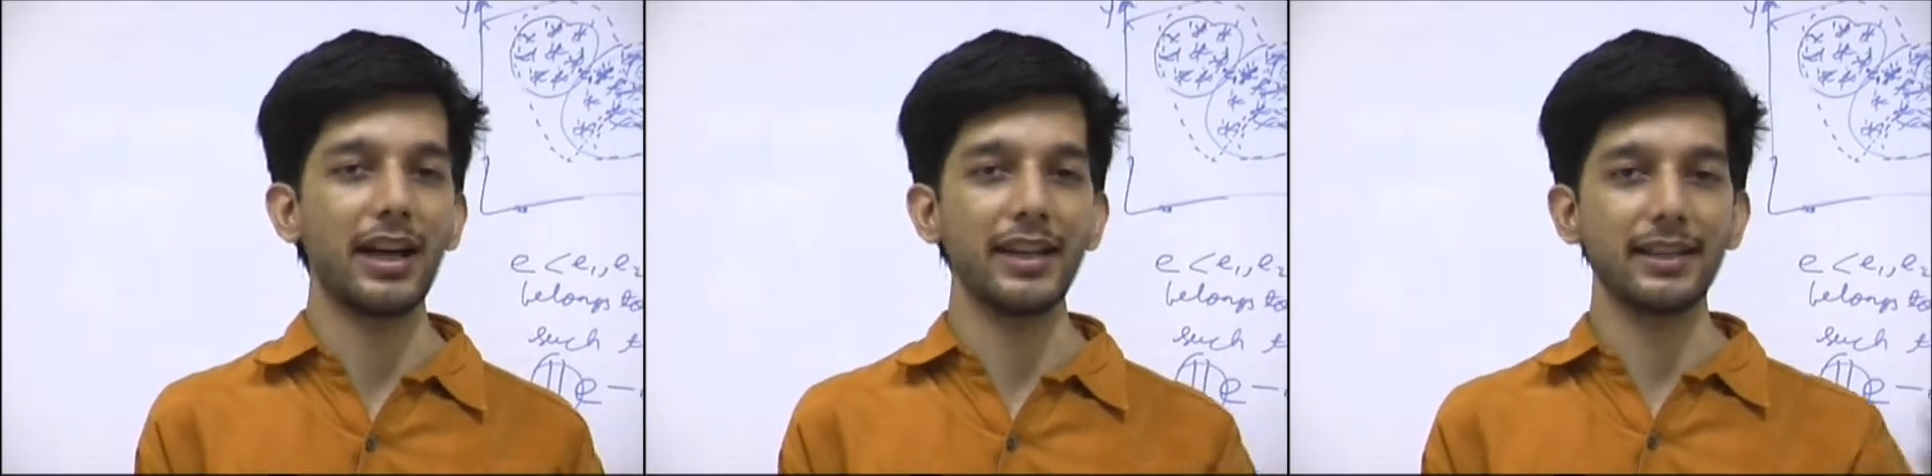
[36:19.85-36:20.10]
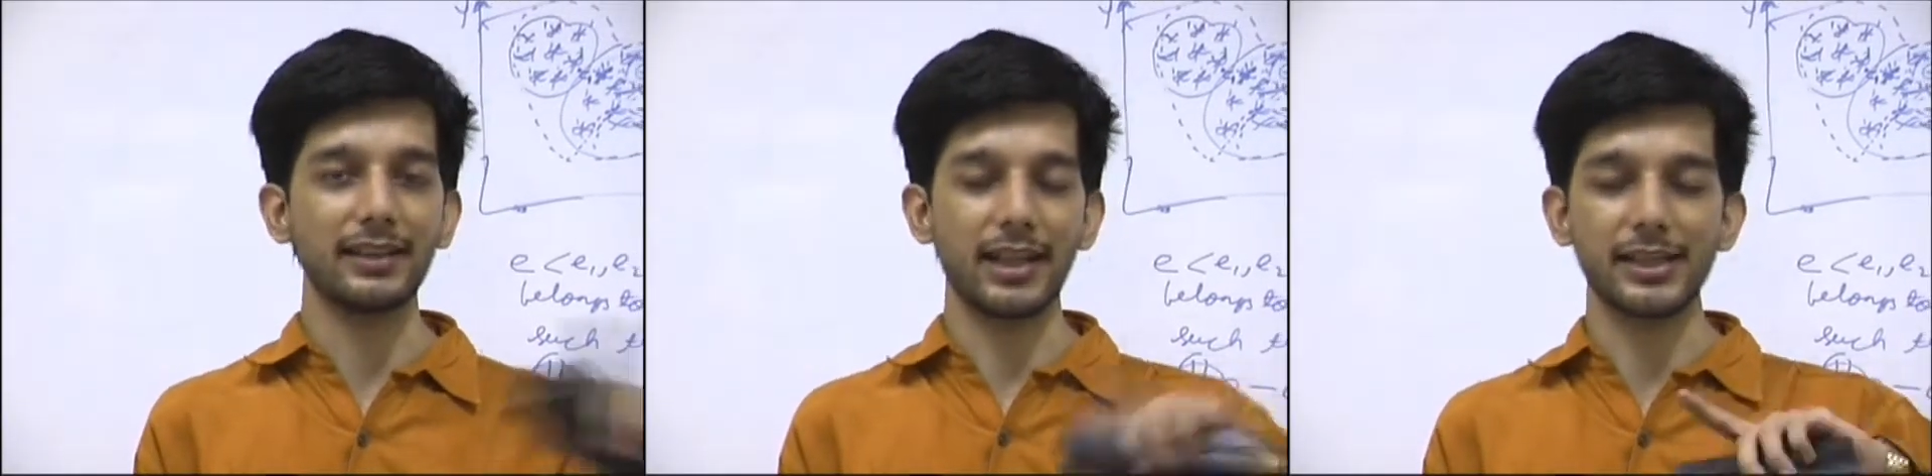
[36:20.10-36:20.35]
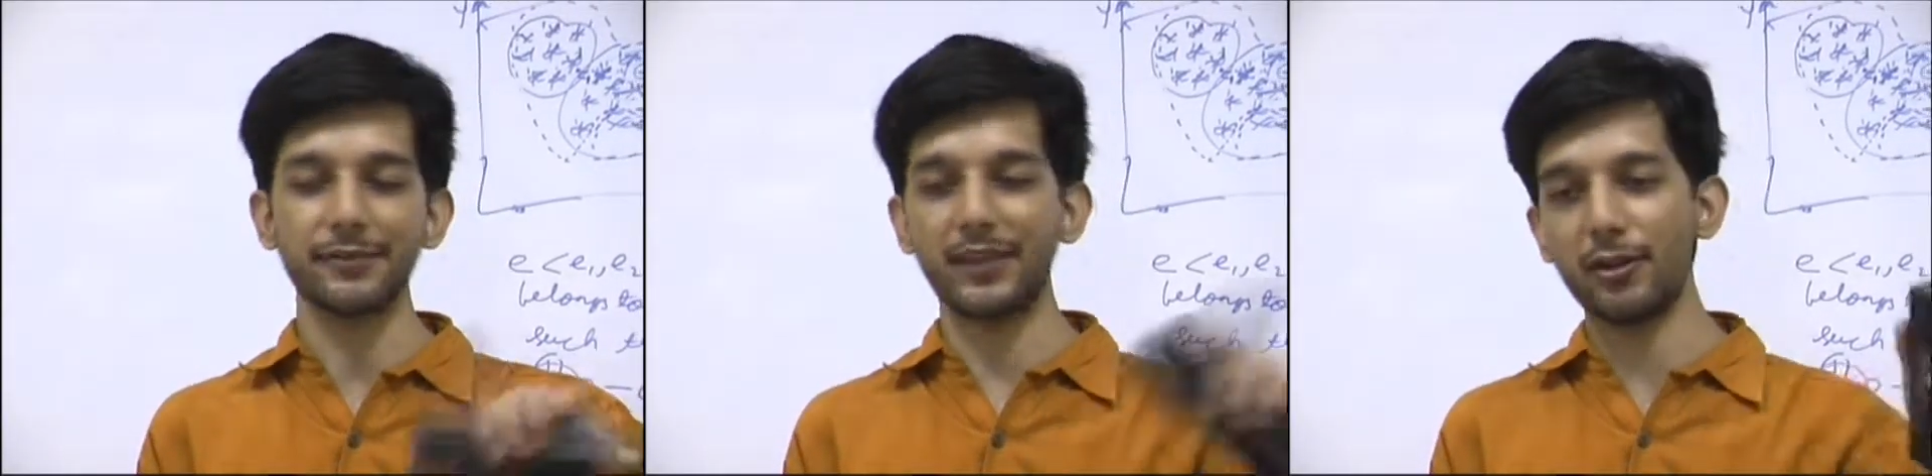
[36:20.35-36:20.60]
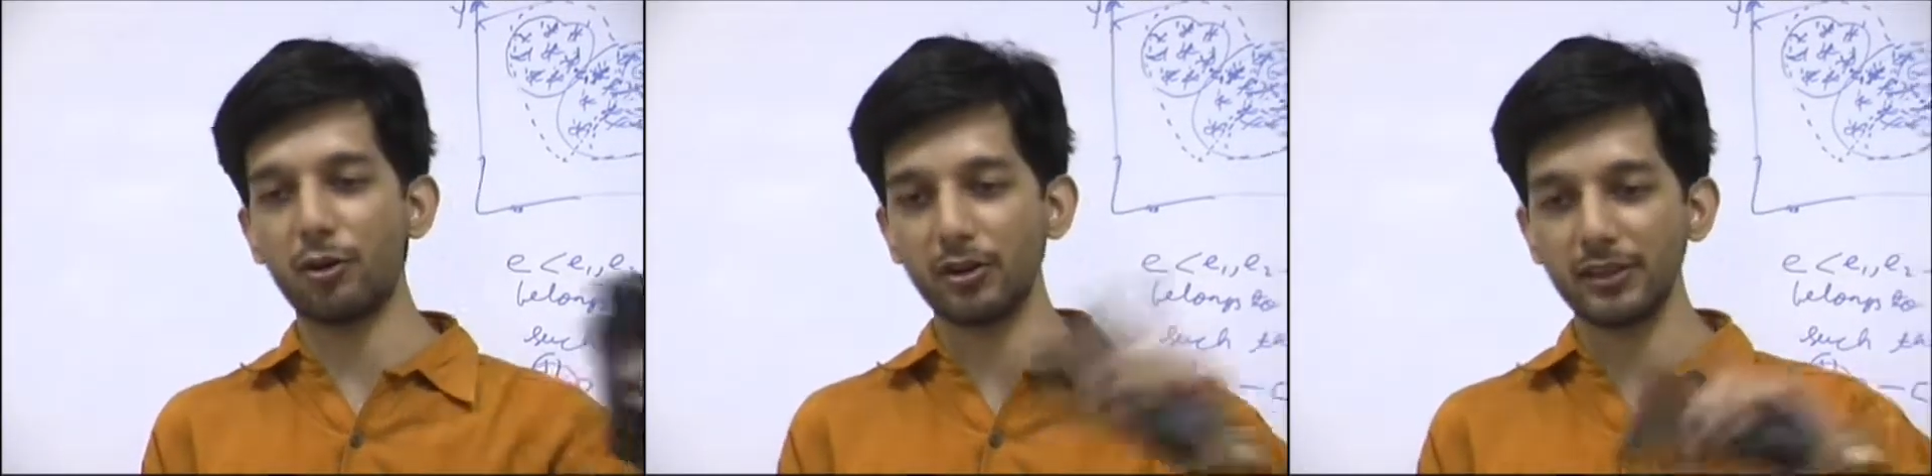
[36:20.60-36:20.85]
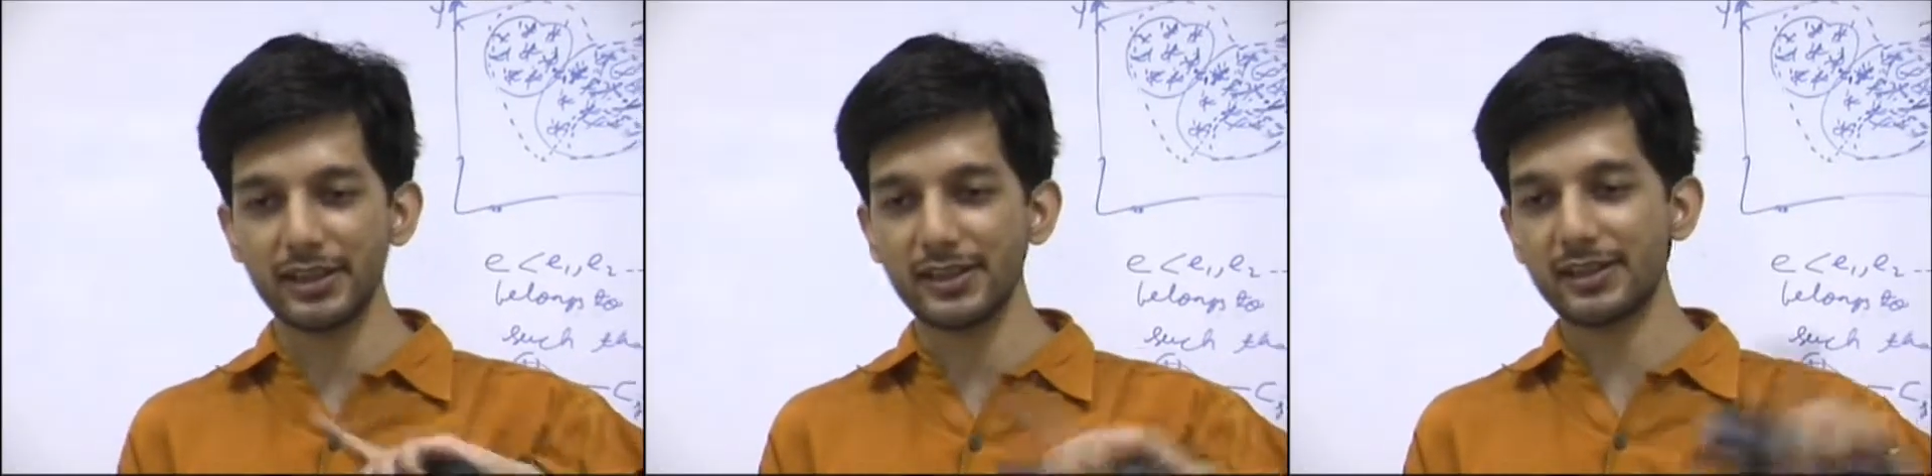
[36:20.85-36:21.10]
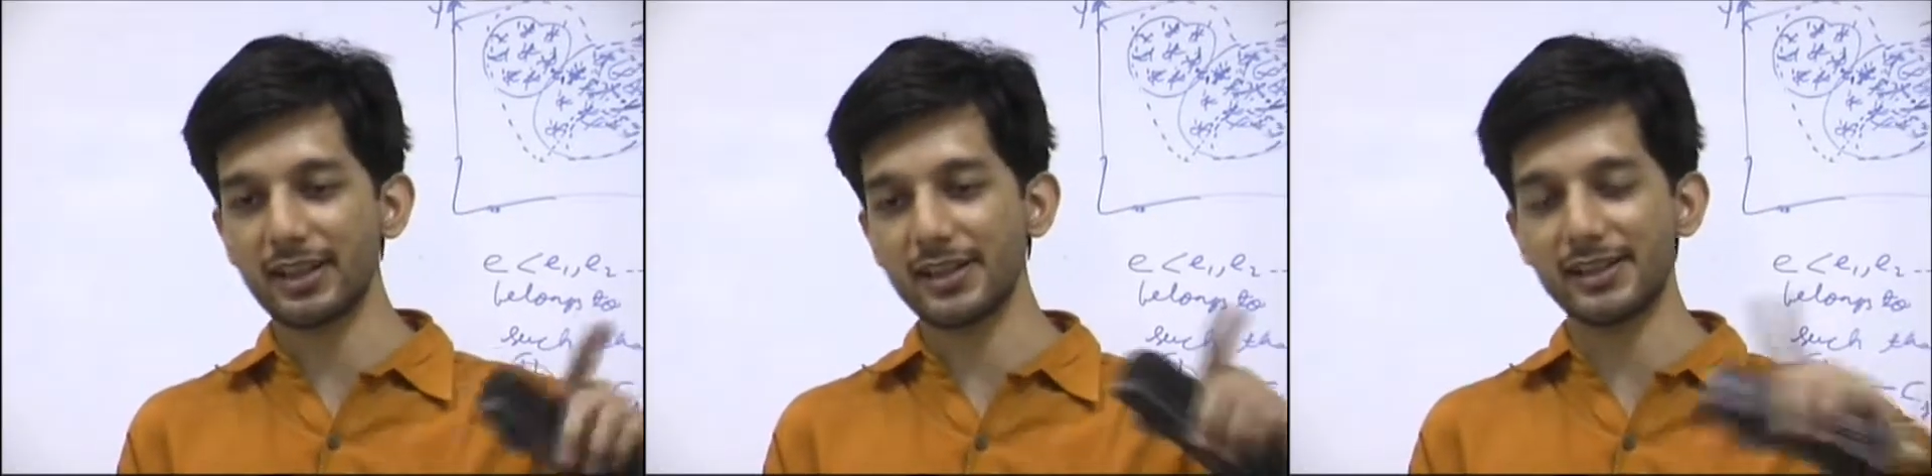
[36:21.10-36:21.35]
I classify all
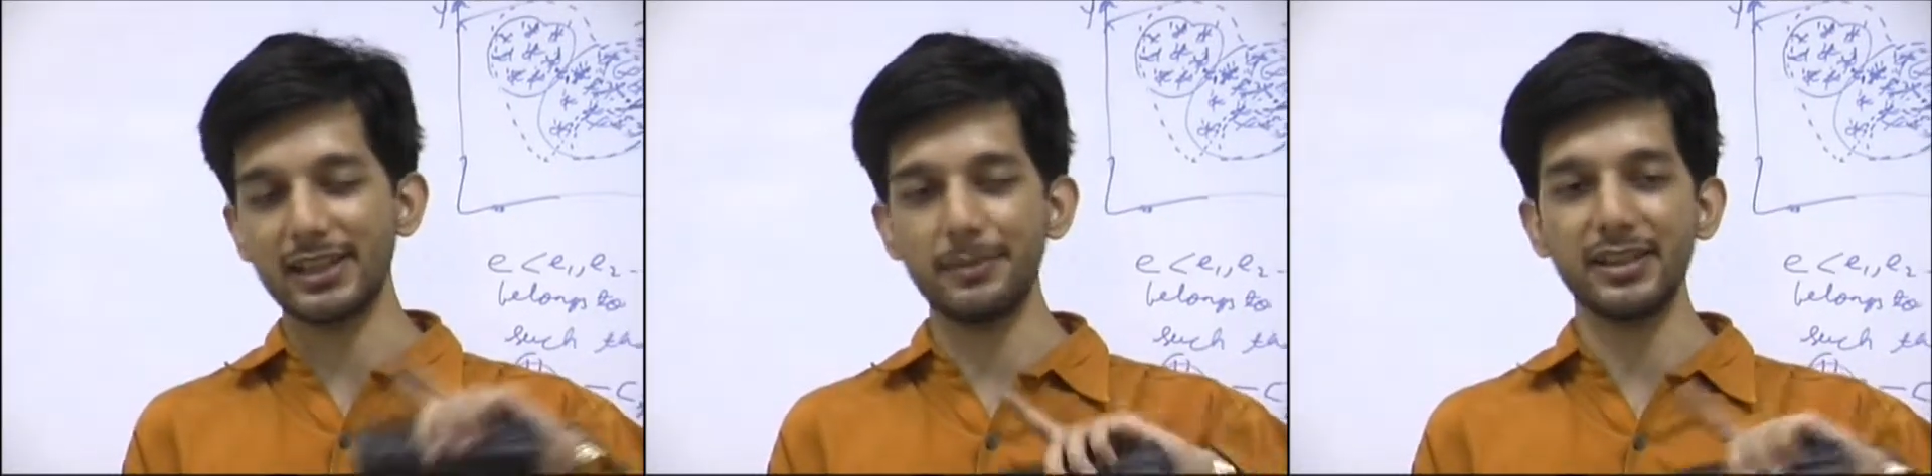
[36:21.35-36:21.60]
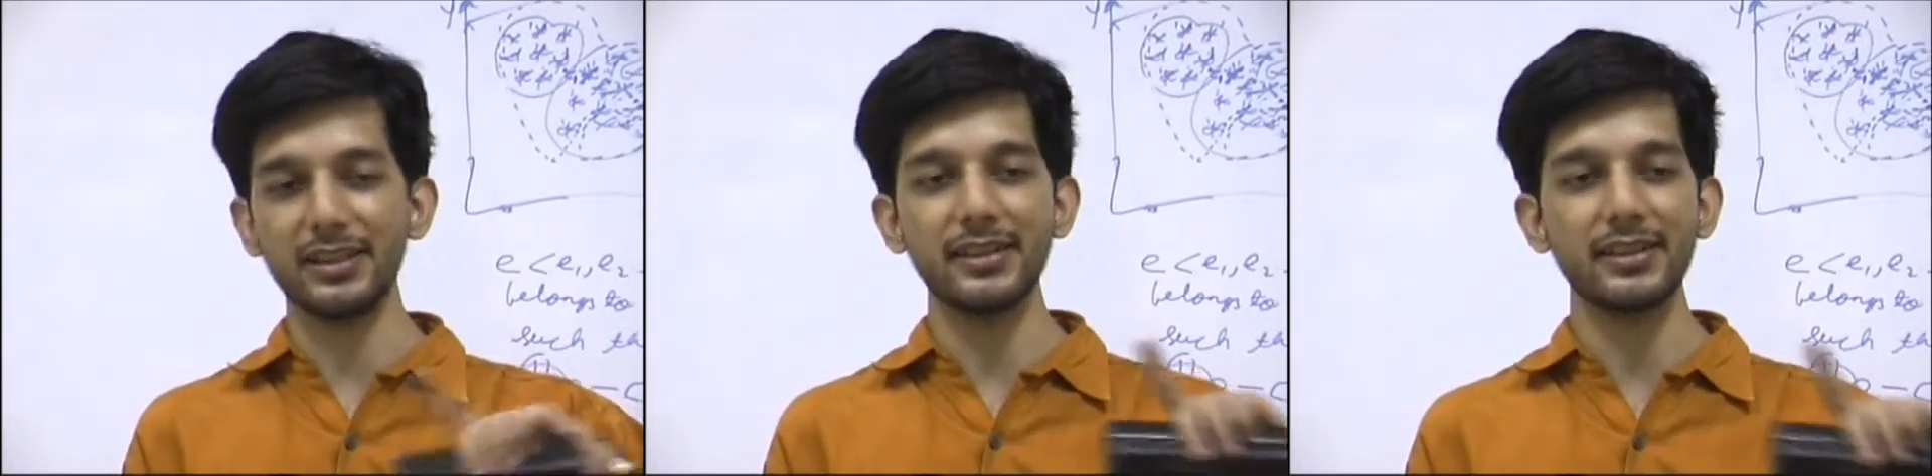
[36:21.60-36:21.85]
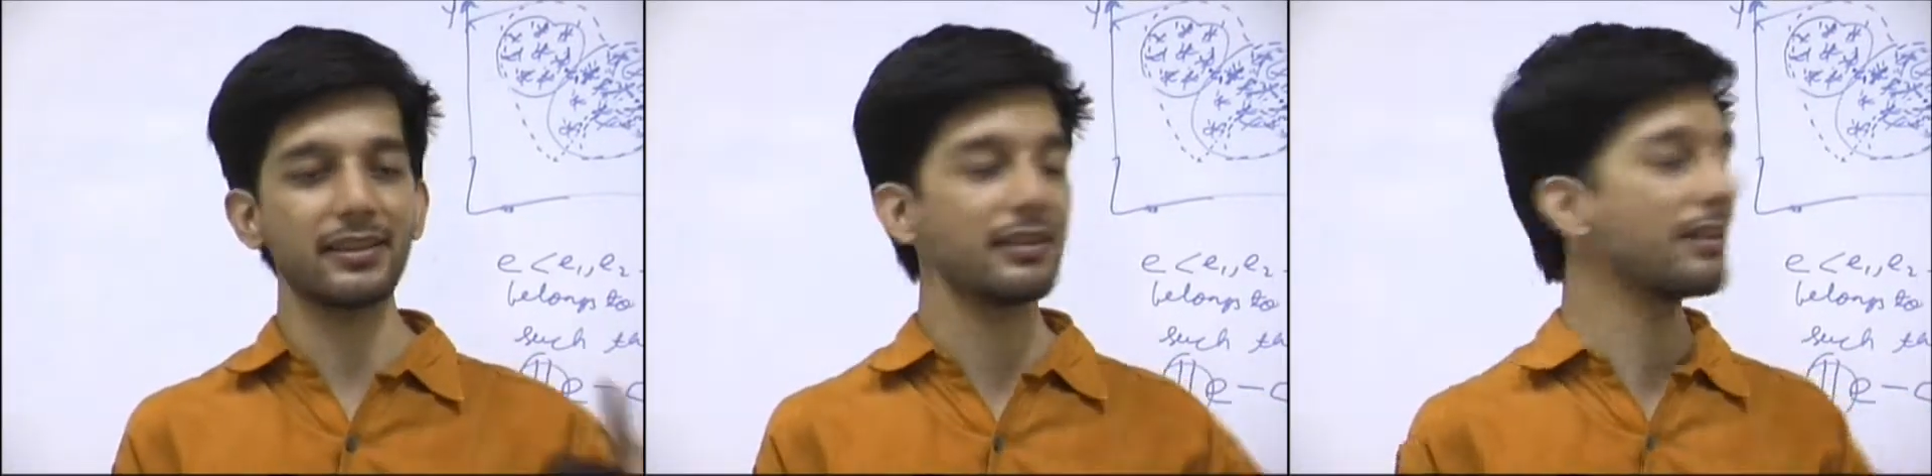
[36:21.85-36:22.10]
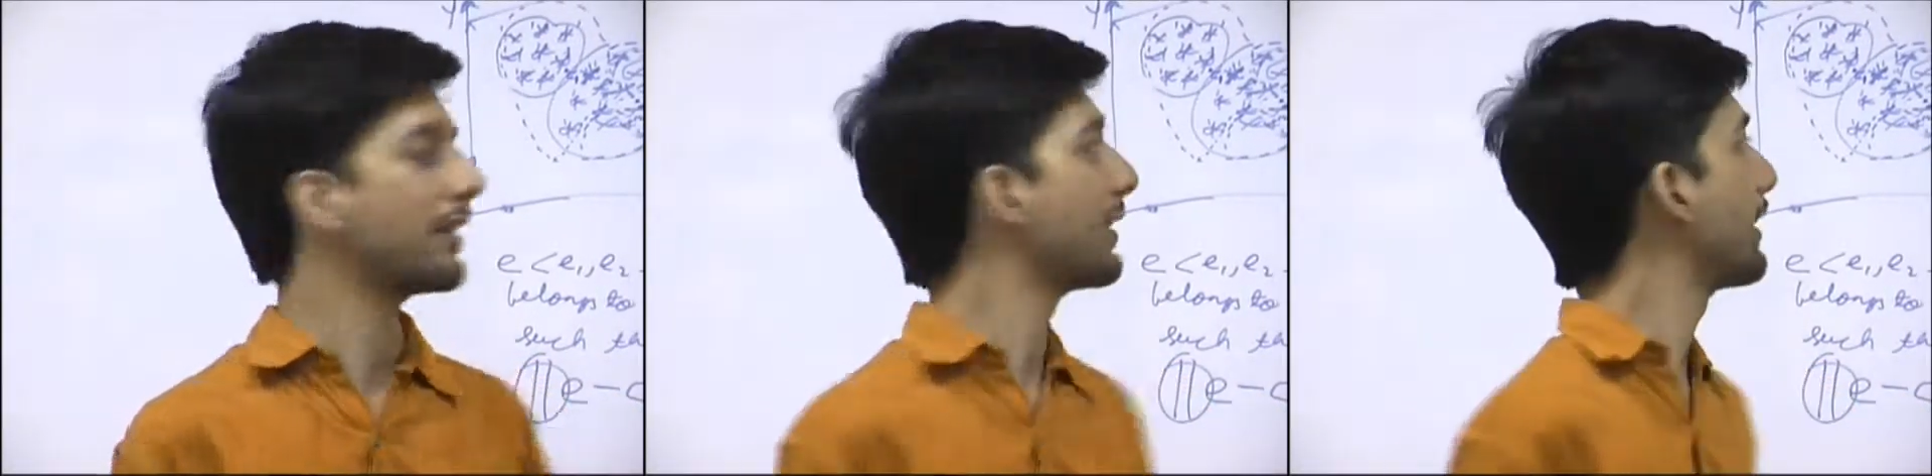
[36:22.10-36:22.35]
these class labels,